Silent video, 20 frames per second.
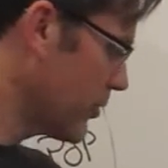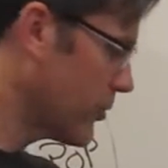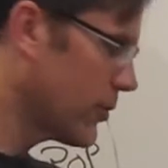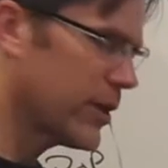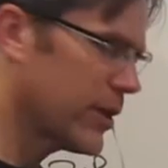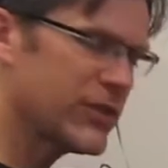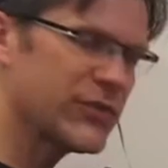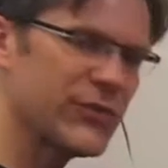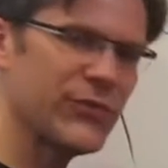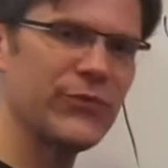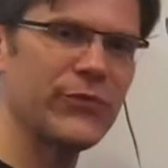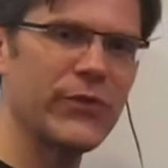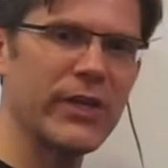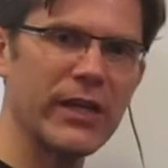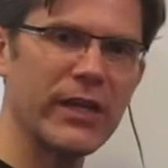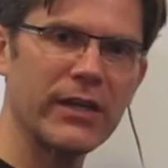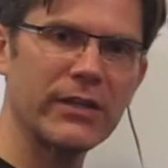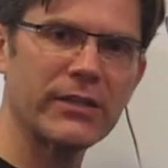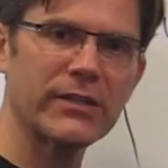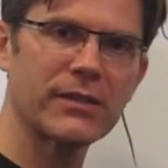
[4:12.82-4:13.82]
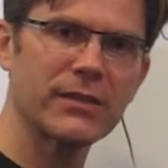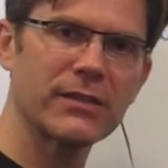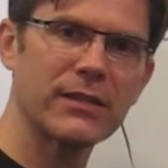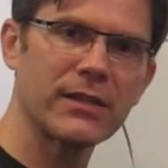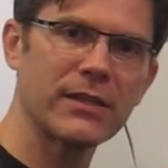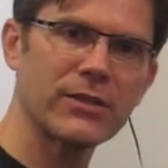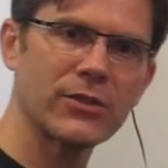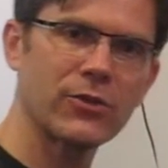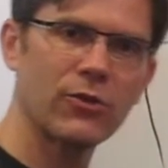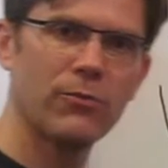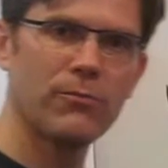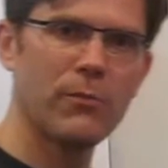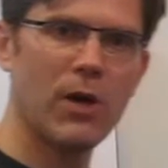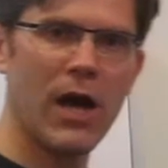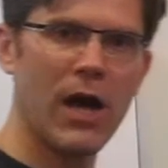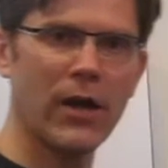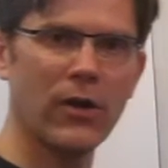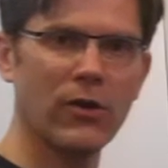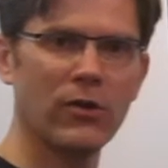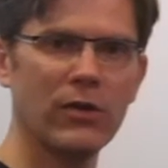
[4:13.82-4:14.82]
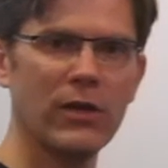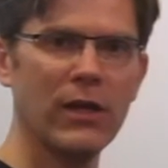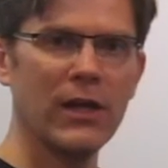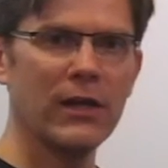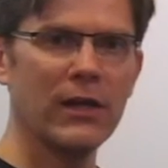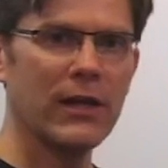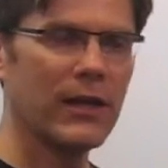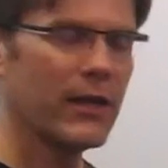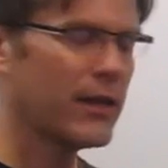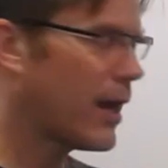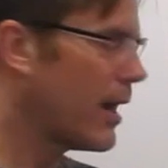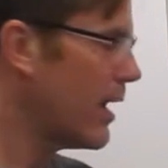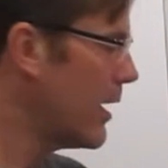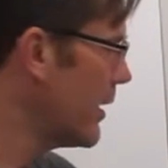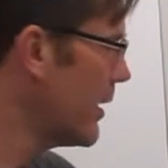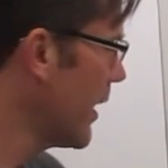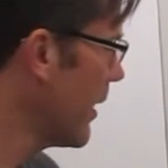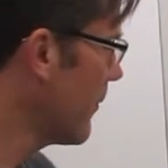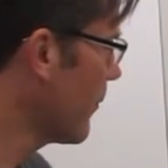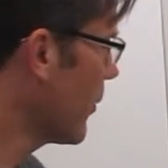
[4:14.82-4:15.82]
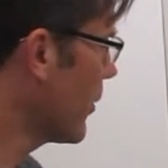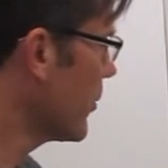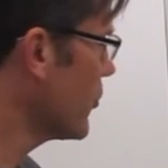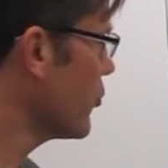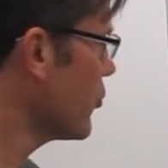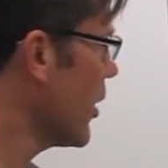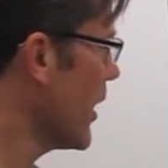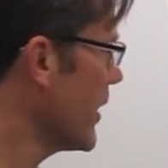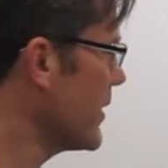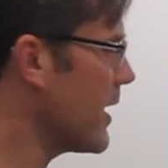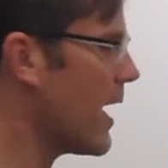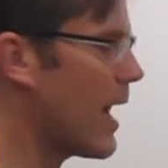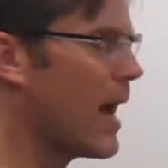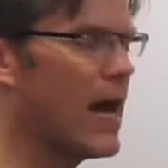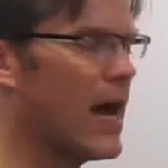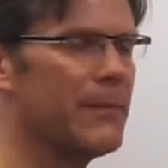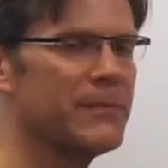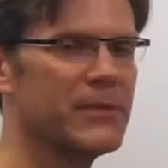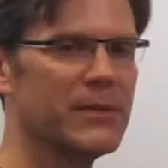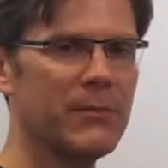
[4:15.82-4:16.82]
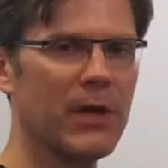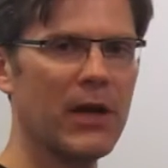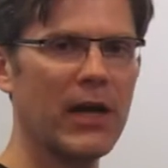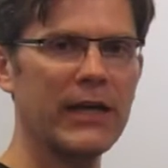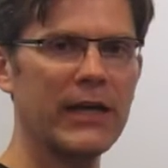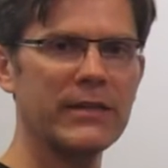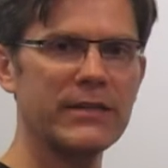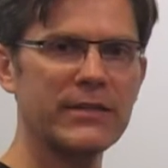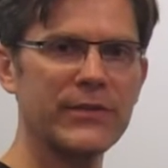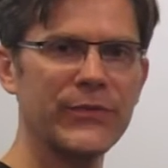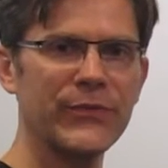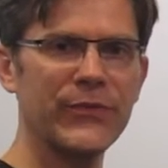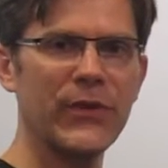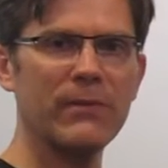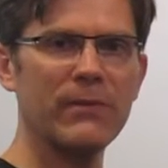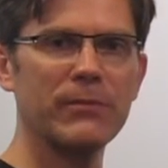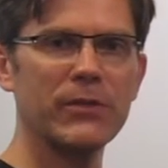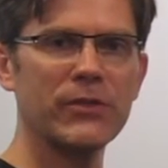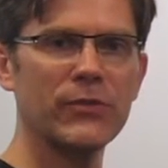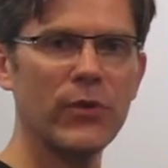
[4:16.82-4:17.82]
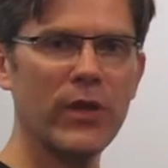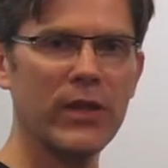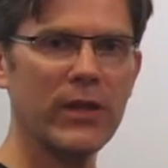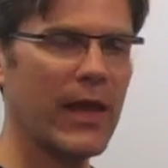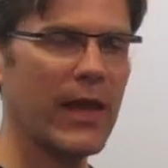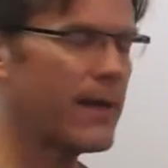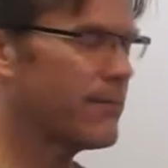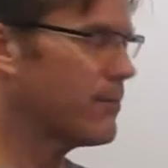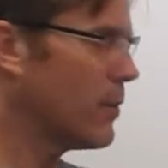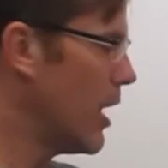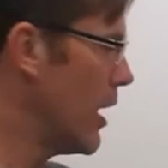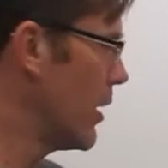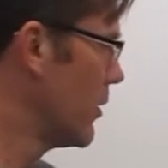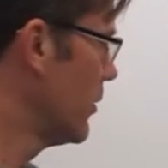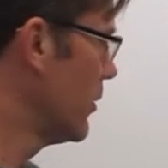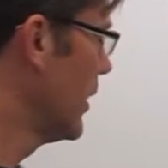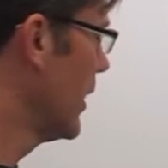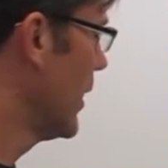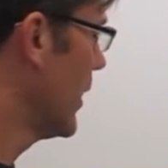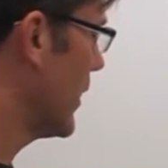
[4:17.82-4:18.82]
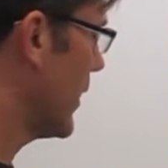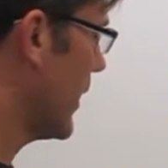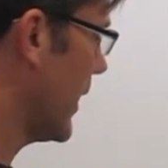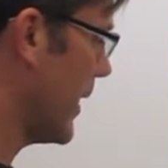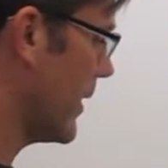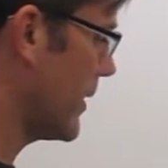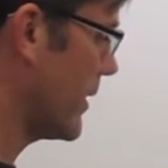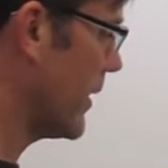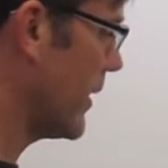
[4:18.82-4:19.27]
we're doing is fitting a statistical model, and we're trying to optimize the fit between that model and